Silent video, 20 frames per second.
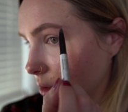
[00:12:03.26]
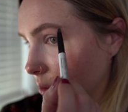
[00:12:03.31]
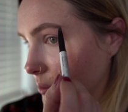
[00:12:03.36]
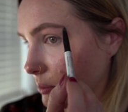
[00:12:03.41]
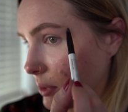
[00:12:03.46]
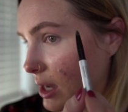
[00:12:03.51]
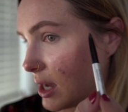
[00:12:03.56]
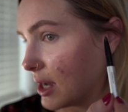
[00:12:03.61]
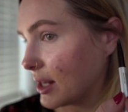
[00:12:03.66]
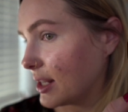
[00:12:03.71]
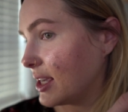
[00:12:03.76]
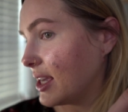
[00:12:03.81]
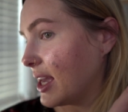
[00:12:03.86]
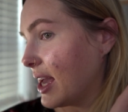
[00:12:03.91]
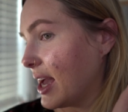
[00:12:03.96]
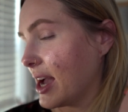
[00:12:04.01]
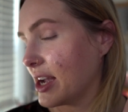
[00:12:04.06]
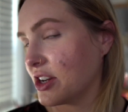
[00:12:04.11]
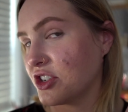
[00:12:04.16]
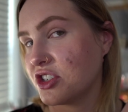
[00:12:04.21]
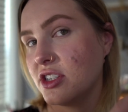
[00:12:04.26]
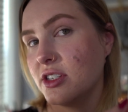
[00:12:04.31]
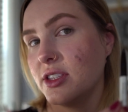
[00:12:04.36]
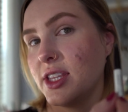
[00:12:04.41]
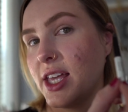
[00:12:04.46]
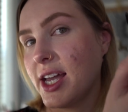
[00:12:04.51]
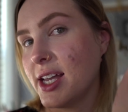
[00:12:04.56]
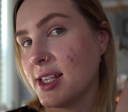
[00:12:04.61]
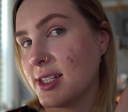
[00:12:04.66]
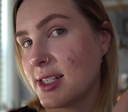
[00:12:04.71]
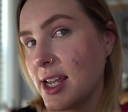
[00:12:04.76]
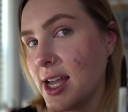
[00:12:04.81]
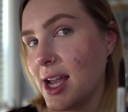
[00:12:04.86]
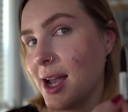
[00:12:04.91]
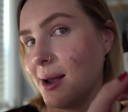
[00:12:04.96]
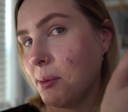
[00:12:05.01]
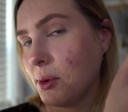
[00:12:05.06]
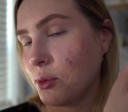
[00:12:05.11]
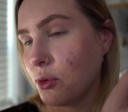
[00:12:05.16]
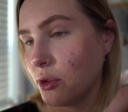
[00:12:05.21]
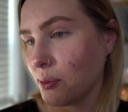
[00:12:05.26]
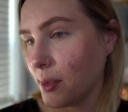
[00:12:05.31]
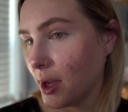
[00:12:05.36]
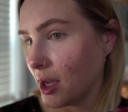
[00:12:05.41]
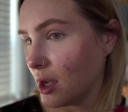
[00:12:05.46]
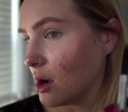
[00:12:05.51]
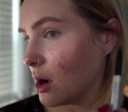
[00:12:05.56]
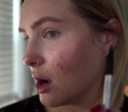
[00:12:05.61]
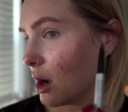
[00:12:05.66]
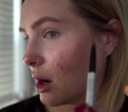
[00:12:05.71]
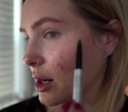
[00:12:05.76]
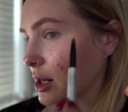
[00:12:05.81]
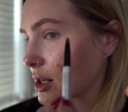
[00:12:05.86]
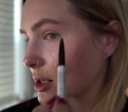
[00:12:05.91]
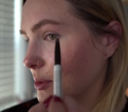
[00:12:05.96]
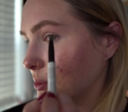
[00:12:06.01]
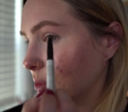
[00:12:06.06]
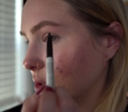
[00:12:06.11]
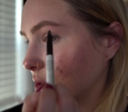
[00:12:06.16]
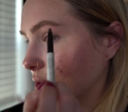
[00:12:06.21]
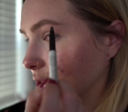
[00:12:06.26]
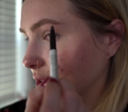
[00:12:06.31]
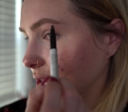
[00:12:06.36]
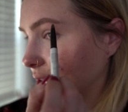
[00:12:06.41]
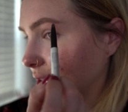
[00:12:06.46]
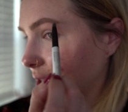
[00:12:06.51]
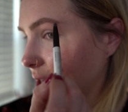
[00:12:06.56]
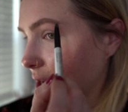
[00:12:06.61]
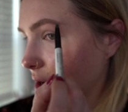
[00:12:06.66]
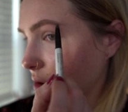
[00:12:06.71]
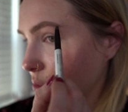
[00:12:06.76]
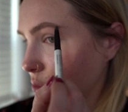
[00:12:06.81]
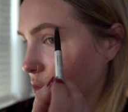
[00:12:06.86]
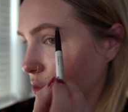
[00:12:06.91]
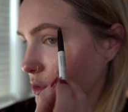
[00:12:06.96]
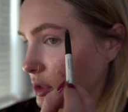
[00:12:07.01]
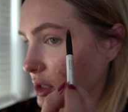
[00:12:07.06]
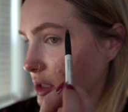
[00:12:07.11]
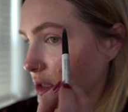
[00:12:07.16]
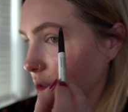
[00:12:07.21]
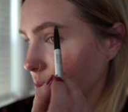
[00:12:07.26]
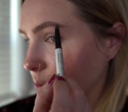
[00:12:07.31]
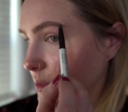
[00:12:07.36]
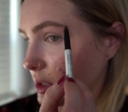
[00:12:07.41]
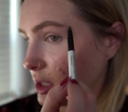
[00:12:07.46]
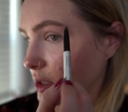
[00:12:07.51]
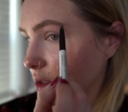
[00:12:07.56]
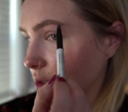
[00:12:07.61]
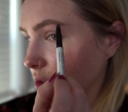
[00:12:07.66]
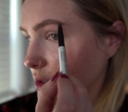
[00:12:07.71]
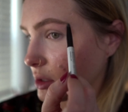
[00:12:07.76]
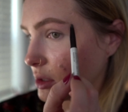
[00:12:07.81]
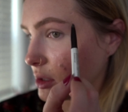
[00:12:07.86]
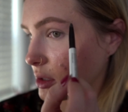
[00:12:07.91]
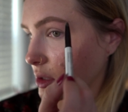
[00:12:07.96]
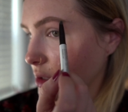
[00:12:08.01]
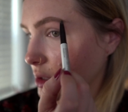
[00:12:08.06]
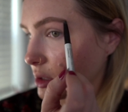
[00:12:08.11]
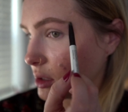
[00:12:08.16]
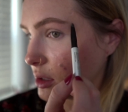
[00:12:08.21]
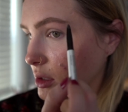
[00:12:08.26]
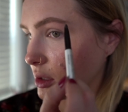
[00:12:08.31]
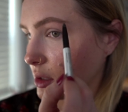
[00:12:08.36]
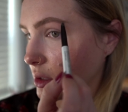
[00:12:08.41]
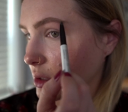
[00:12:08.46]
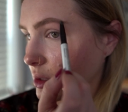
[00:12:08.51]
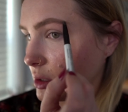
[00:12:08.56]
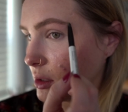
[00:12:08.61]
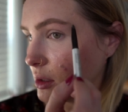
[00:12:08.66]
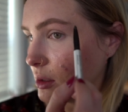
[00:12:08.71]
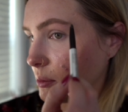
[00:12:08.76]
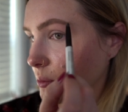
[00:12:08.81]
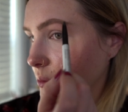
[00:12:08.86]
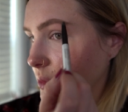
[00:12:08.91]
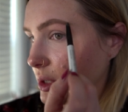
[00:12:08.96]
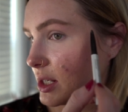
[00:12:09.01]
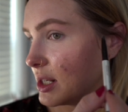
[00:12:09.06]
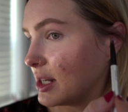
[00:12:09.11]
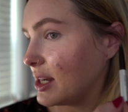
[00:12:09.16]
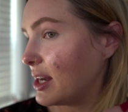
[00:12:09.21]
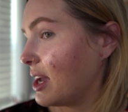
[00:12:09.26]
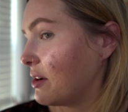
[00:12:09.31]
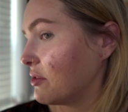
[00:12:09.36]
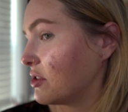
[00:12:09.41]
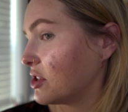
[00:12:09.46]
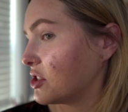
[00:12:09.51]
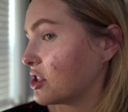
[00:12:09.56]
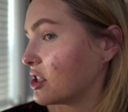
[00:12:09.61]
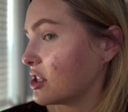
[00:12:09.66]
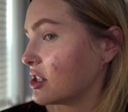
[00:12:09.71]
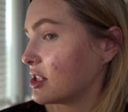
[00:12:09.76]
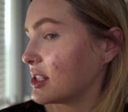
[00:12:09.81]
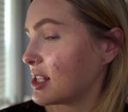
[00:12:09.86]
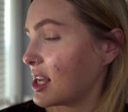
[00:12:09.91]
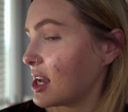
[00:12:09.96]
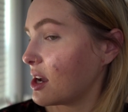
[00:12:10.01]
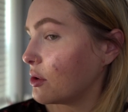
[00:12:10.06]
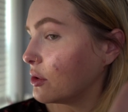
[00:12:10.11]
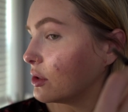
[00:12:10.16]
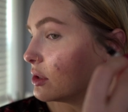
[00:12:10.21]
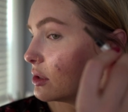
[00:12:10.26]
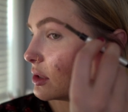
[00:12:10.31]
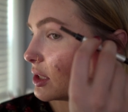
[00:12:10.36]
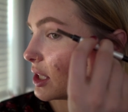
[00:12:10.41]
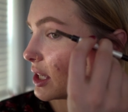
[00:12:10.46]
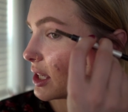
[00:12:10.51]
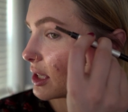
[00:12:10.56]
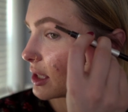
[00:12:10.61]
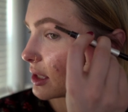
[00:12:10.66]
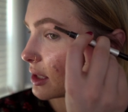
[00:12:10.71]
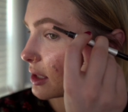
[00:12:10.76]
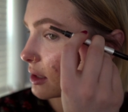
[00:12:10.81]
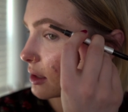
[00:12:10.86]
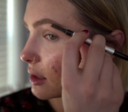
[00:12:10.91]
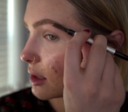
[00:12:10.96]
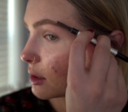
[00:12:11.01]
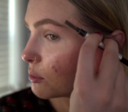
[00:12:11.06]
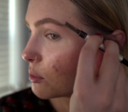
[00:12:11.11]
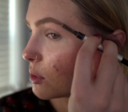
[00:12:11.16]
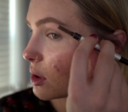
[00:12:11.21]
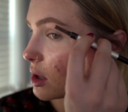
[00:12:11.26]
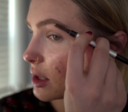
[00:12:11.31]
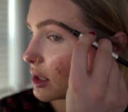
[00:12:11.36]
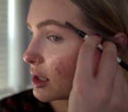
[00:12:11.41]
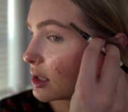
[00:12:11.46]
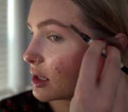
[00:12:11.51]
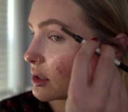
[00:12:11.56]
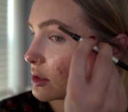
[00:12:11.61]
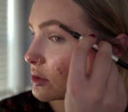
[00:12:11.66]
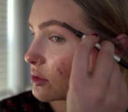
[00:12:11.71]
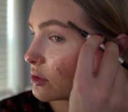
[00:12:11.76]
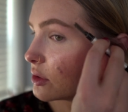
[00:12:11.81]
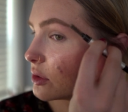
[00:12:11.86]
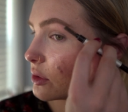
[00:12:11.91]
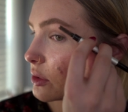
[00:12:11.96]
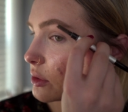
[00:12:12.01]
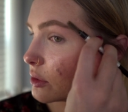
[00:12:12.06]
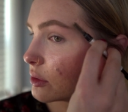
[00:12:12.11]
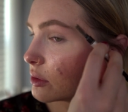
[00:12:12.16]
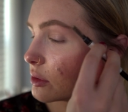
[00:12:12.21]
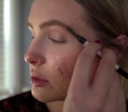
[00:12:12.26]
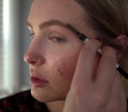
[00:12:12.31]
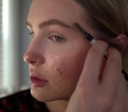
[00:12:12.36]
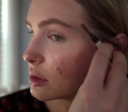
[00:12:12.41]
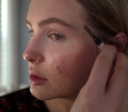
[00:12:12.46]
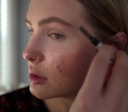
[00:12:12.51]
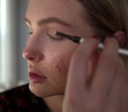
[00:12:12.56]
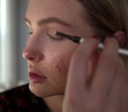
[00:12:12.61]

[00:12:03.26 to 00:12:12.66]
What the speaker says: body action that has to happen with my arm or like how I'm holding the mirror. But it never turns out like I want it to.